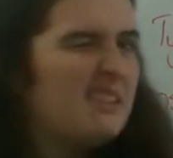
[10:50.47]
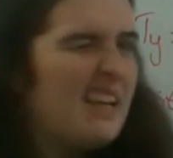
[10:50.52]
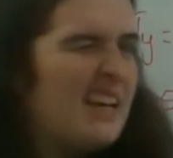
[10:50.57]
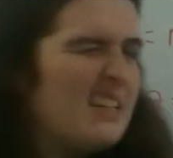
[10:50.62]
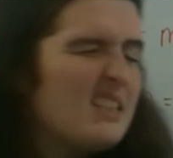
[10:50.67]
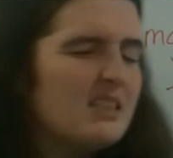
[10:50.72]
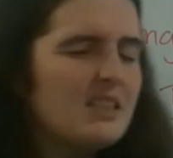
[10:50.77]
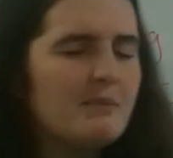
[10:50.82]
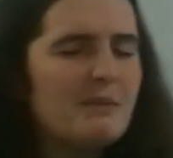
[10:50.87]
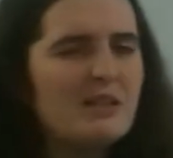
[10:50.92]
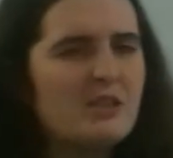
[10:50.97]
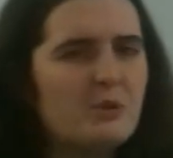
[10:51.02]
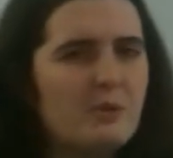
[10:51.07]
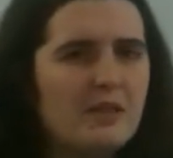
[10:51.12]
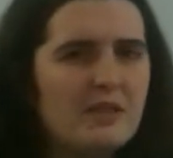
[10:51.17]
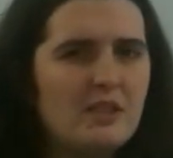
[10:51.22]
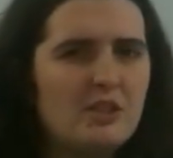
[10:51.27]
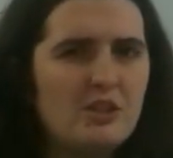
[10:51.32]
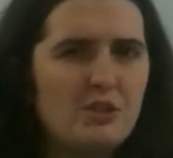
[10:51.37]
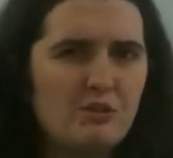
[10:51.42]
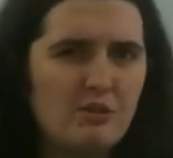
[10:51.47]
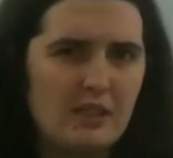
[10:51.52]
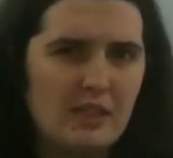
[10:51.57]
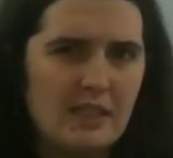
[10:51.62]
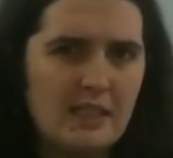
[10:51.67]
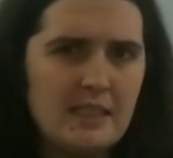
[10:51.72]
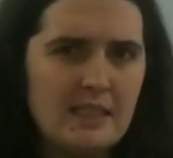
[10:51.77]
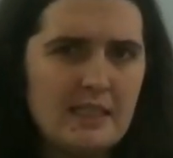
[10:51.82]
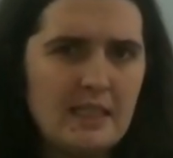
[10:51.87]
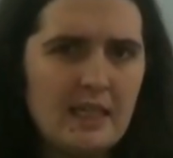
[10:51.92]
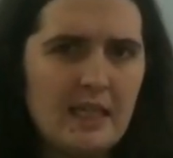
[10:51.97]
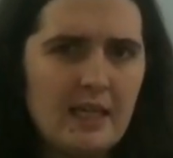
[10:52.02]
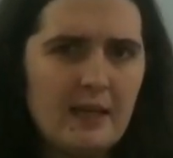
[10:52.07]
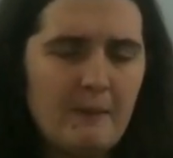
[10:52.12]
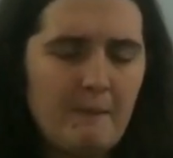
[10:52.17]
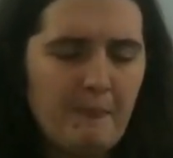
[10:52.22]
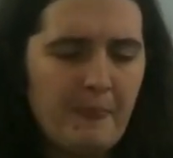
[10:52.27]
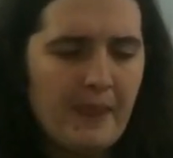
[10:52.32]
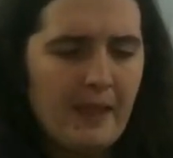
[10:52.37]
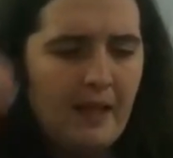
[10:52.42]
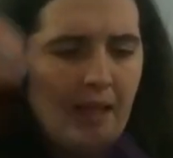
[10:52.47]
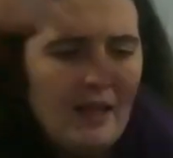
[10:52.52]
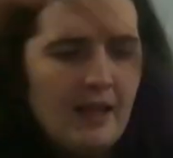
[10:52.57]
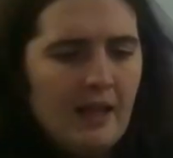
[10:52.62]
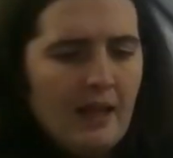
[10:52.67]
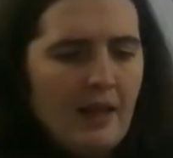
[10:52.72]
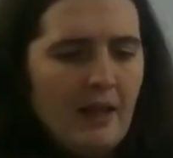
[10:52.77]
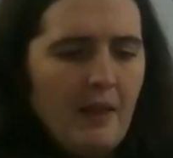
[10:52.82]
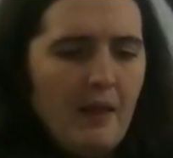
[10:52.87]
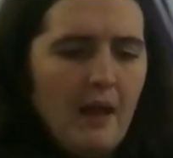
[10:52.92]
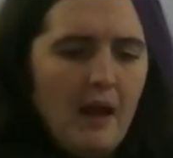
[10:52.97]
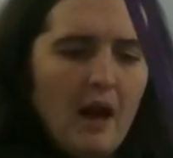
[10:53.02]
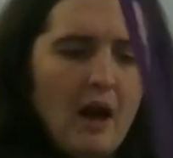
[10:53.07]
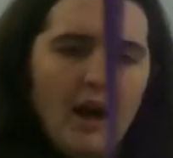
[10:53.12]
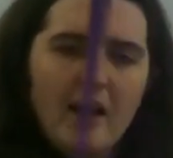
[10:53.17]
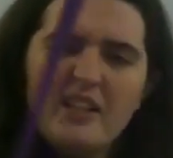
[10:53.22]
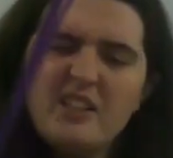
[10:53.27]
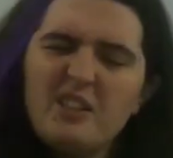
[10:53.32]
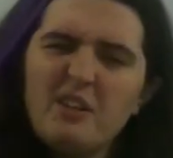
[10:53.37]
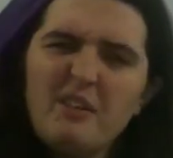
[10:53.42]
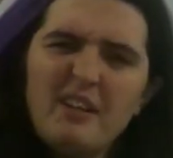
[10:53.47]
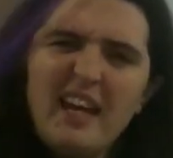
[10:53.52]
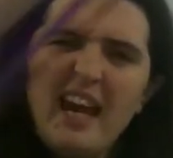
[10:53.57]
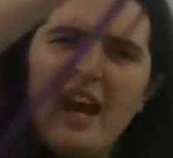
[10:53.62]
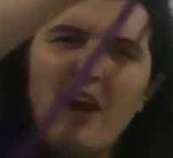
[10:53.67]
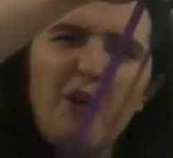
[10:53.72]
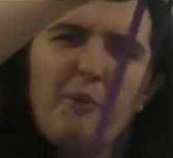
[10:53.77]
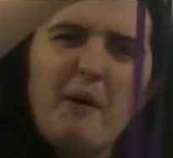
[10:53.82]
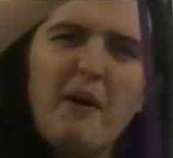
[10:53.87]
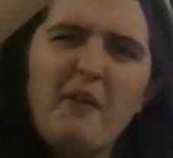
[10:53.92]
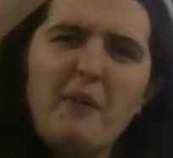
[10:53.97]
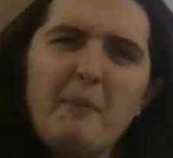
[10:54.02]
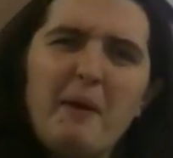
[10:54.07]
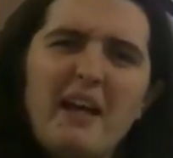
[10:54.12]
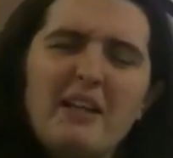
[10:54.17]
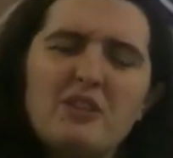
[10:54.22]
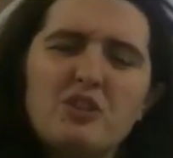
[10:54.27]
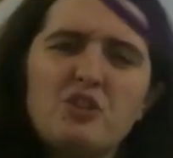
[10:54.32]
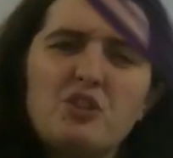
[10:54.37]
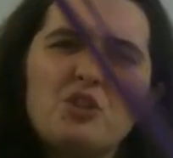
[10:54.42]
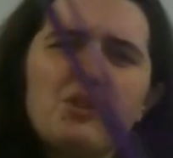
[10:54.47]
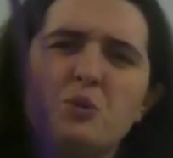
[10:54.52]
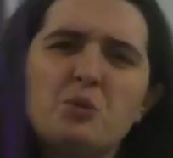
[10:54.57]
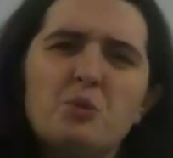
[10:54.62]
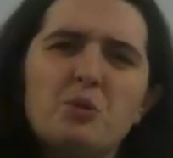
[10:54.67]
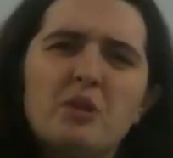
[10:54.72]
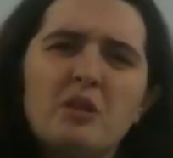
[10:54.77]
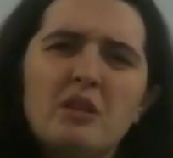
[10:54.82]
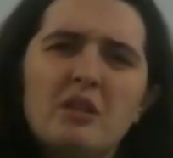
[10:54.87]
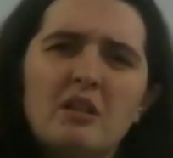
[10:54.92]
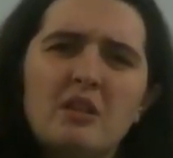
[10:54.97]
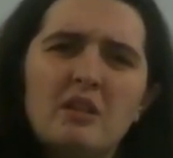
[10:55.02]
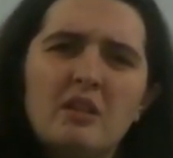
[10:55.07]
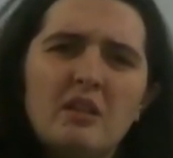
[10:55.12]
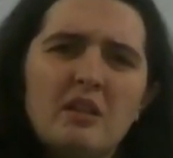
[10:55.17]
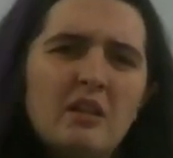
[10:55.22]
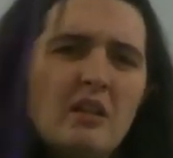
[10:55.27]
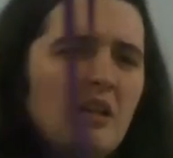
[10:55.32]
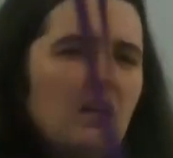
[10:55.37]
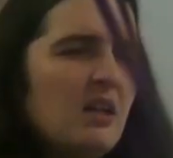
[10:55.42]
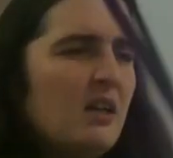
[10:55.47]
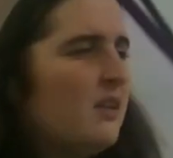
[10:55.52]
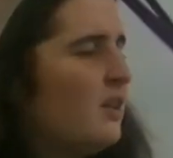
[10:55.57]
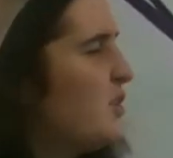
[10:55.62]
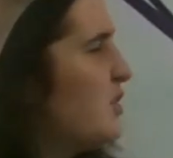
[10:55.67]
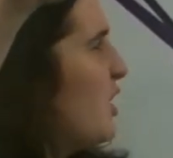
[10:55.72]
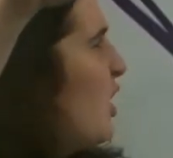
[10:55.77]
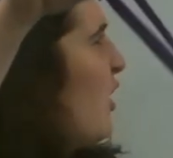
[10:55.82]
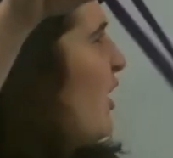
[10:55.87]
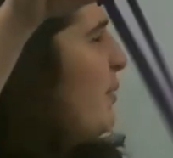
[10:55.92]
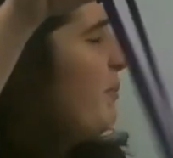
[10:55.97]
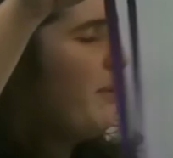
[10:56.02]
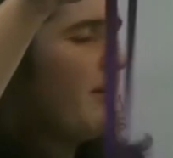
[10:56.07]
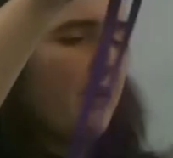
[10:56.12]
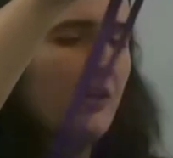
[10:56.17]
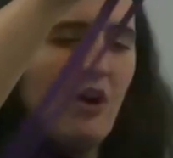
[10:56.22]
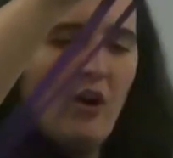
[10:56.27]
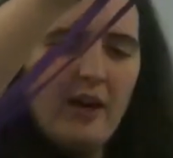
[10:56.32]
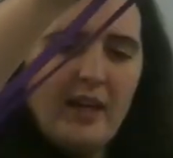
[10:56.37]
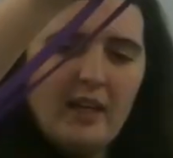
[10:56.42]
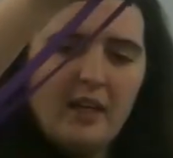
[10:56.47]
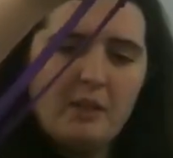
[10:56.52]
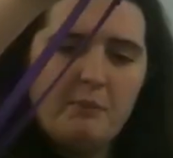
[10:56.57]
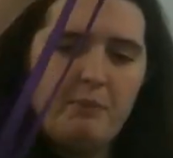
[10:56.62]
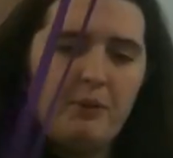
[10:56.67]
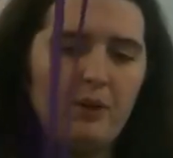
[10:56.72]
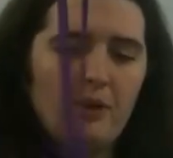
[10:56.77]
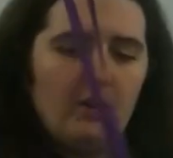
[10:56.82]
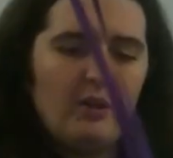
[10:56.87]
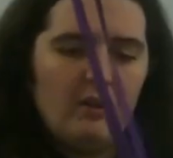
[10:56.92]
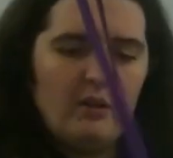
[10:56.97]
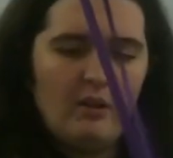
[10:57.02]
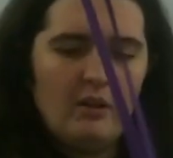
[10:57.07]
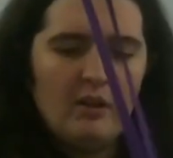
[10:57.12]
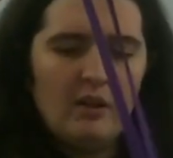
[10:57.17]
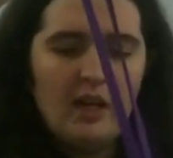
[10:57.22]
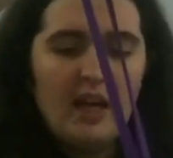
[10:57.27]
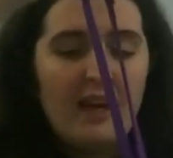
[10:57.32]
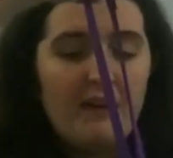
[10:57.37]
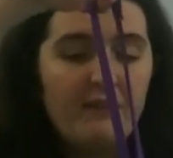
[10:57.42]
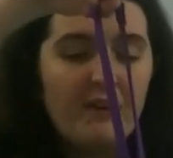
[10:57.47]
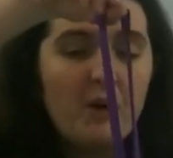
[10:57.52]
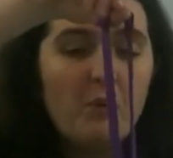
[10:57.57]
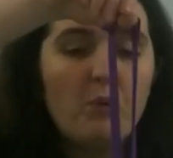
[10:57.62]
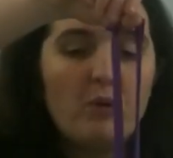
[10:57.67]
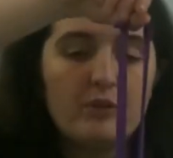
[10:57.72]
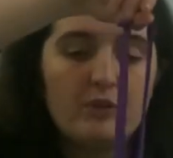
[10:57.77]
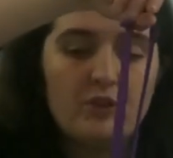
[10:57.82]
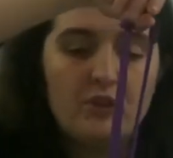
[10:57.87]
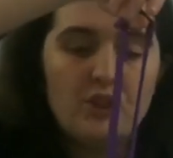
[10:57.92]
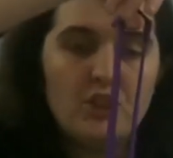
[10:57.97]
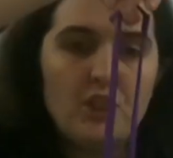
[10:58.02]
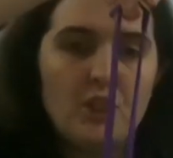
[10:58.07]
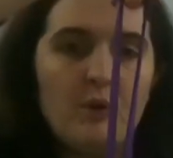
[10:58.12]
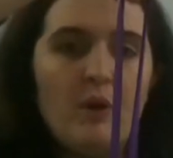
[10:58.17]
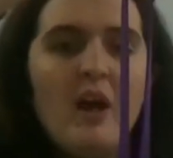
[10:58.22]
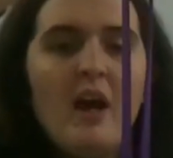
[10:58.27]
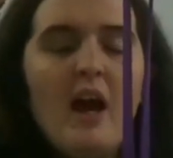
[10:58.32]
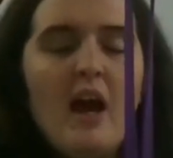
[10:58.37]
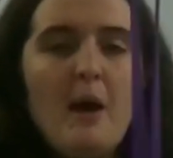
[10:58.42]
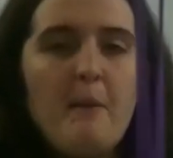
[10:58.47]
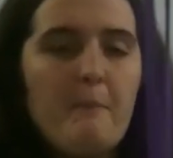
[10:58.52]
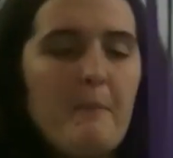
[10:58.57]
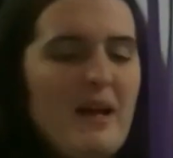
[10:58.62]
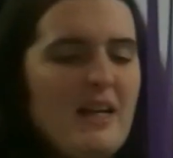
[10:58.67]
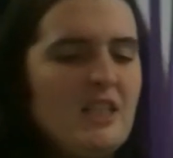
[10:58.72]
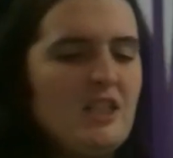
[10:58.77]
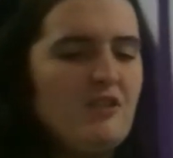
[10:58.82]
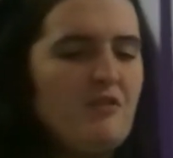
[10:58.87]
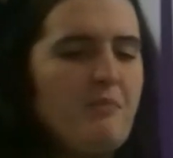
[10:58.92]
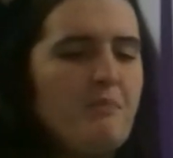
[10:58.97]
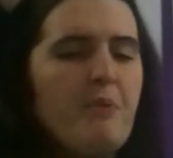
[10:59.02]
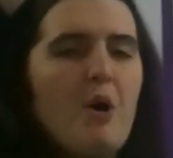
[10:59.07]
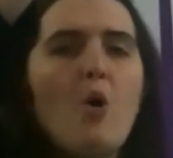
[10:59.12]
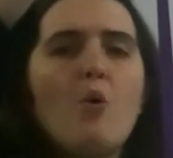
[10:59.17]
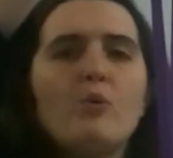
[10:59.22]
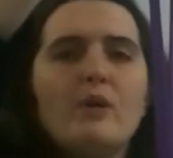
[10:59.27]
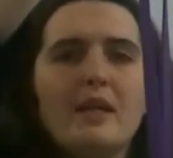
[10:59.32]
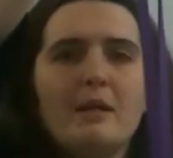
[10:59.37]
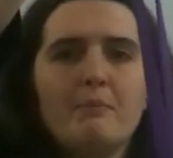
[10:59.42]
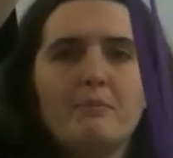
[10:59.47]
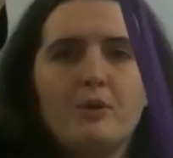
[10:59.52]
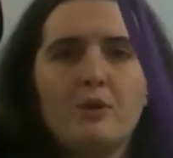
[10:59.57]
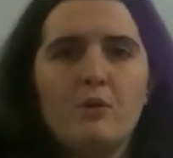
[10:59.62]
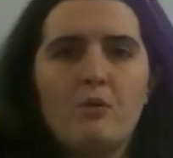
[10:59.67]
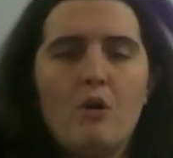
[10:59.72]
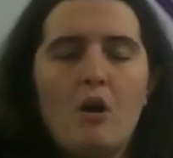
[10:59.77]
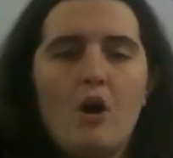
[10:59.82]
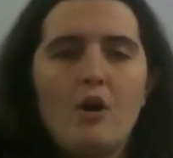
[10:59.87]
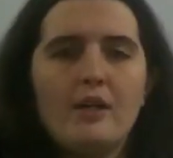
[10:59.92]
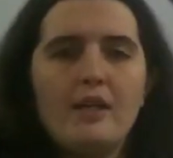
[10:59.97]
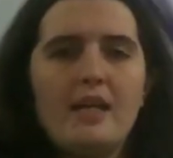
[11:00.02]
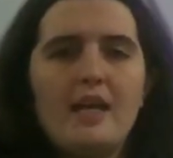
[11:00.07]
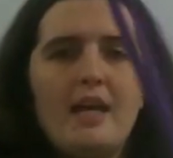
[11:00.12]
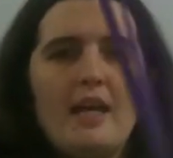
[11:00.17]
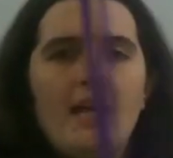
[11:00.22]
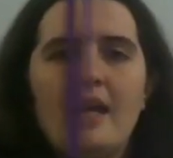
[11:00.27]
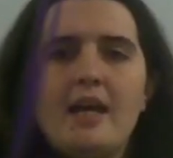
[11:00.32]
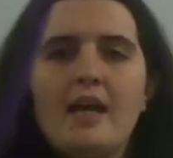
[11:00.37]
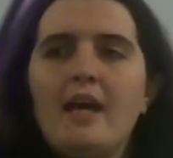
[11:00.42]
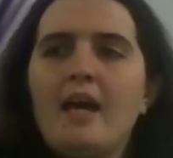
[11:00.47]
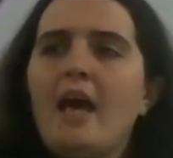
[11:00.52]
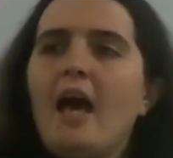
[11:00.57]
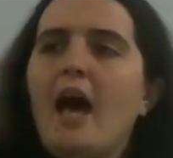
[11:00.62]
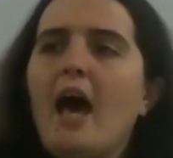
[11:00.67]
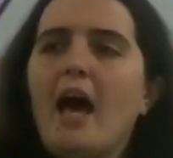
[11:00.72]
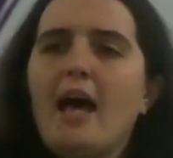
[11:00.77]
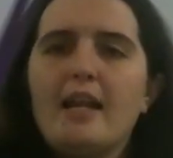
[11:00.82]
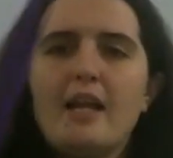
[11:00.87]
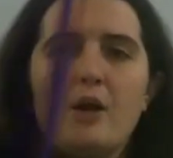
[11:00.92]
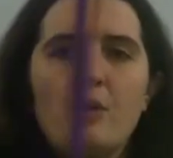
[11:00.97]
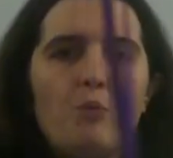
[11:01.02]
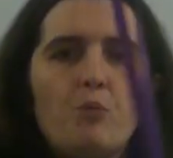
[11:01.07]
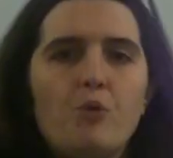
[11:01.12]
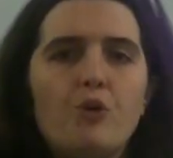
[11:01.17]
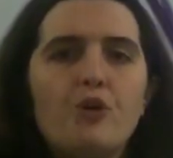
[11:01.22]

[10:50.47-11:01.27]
less than about 20 degrees, I don't care about the mass at all. The time period, I could put, if I wanted to, a massive bowling ball on here, and